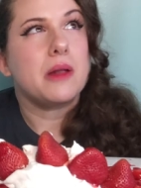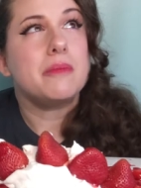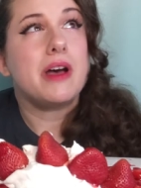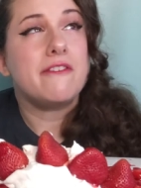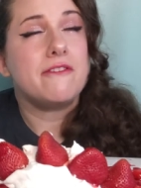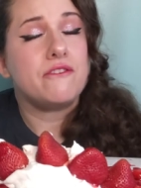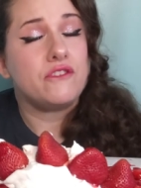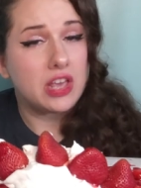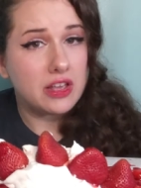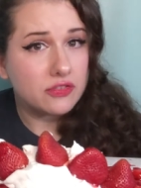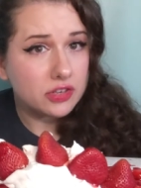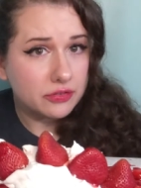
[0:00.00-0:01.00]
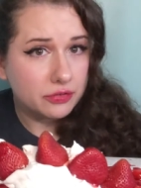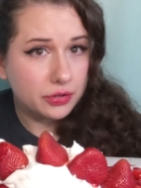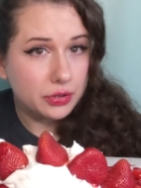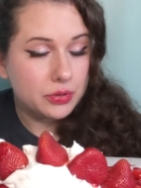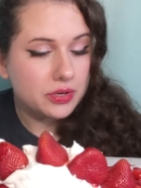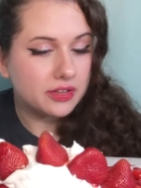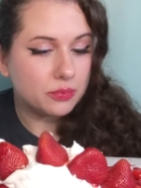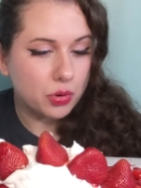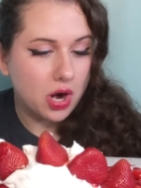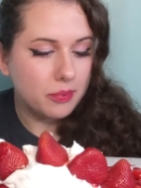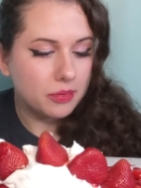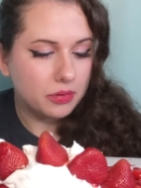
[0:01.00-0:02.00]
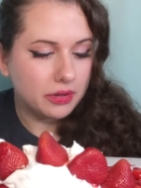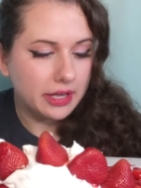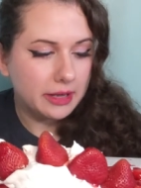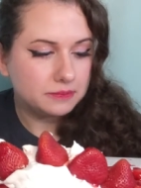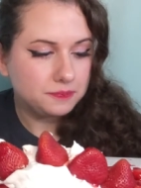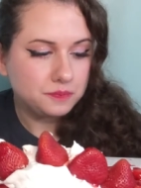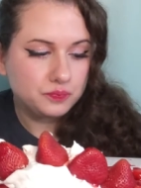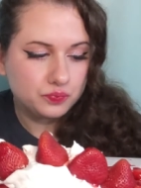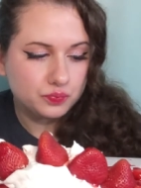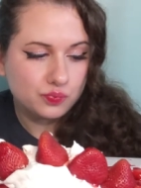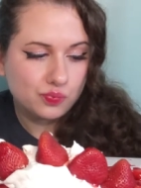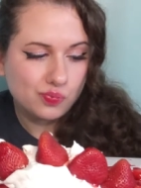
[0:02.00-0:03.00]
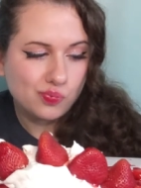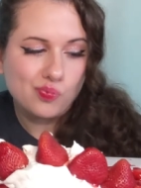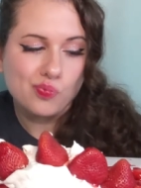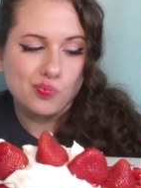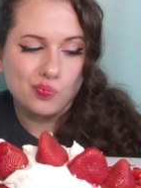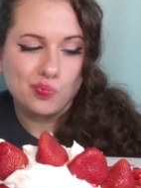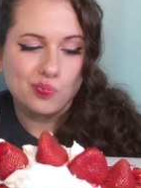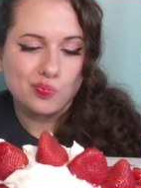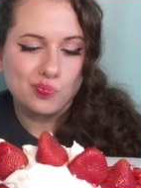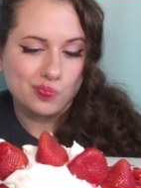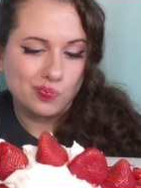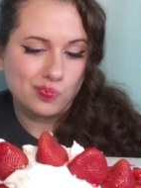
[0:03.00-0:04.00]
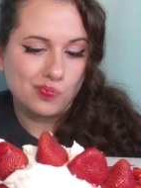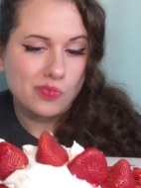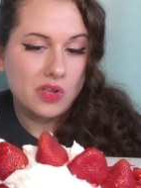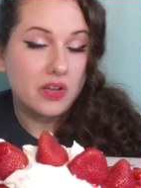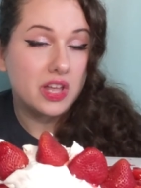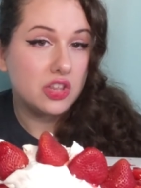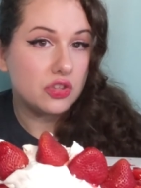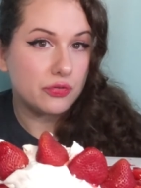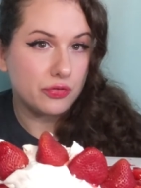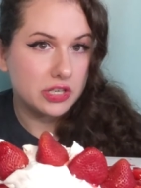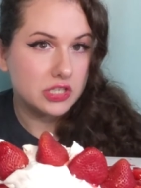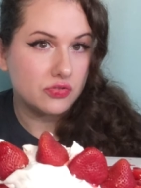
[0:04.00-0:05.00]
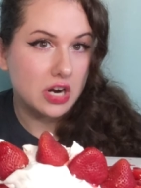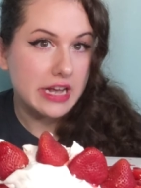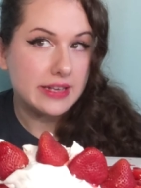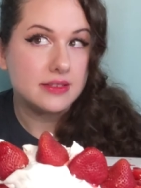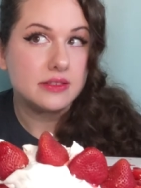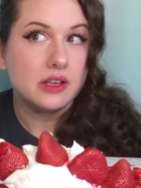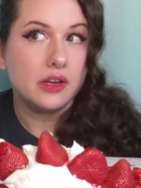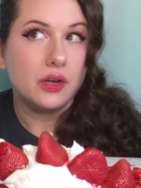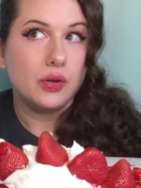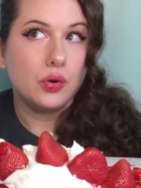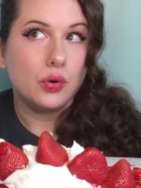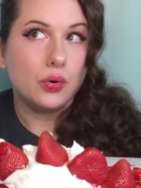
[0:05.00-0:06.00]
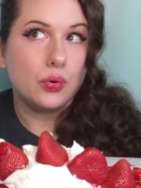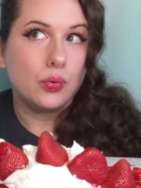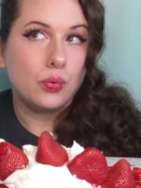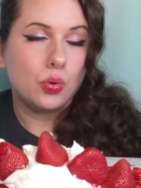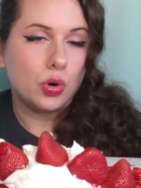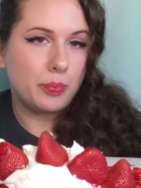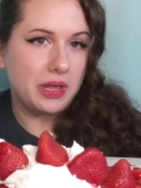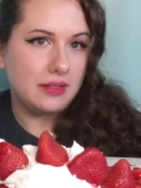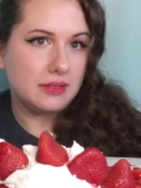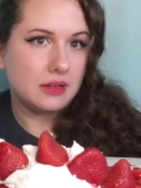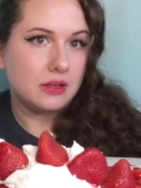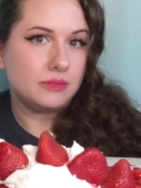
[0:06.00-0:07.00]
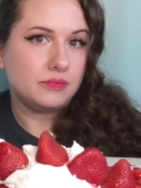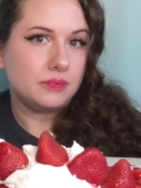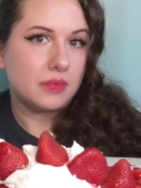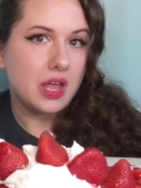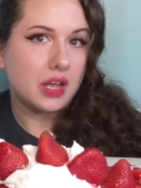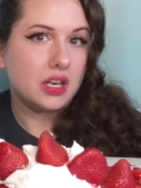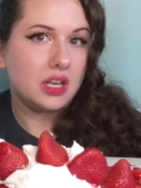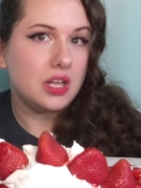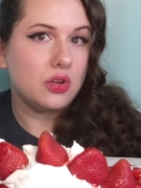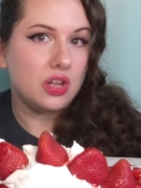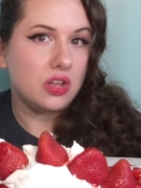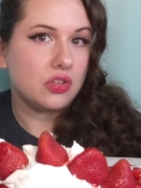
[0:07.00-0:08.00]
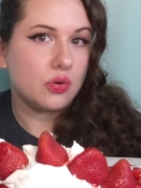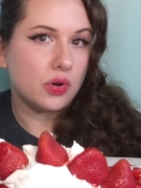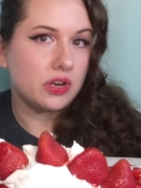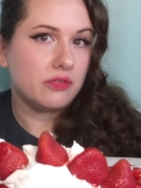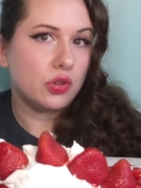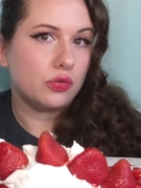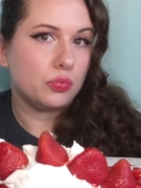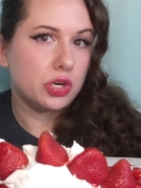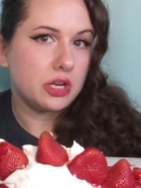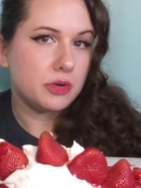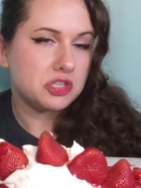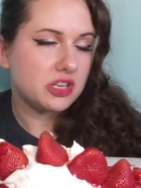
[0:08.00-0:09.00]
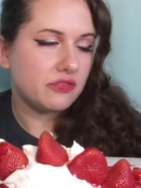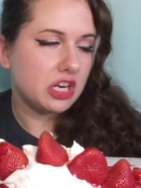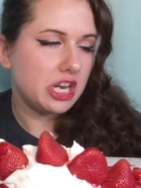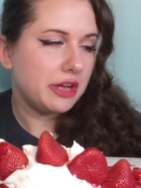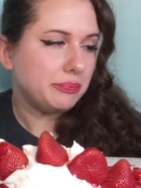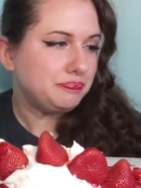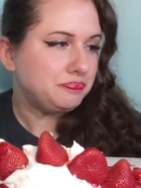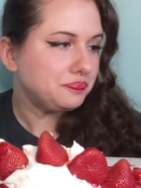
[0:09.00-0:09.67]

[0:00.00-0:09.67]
My favorite food is probably mm, either french fries or pizza. I could eat either one of those pretty much every day.